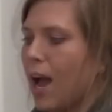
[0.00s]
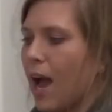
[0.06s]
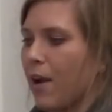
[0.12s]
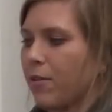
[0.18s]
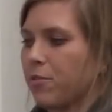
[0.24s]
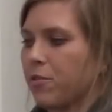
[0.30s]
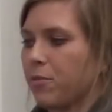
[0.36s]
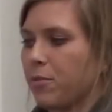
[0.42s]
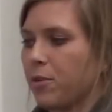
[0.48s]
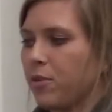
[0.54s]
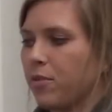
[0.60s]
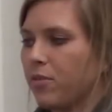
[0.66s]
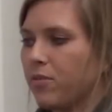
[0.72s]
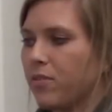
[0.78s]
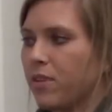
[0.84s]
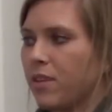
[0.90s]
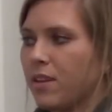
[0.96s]
I would
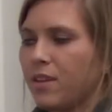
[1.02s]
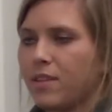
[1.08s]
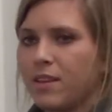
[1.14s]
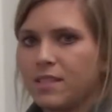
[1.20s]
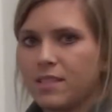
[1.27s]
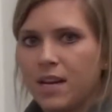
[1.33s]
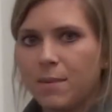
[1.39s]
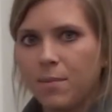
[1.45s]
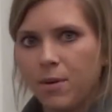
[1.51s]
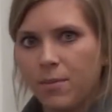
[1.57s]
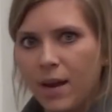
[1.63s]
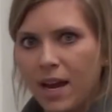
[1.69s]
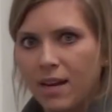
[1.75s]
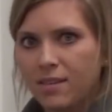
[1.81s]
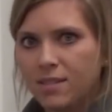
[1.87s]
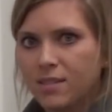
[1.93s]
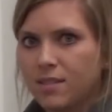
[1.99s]
remove this upper
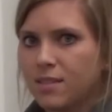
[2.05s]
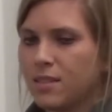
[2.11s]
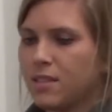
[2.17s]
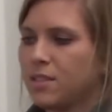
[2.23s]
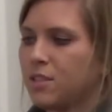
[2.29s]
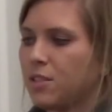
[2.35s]
mass,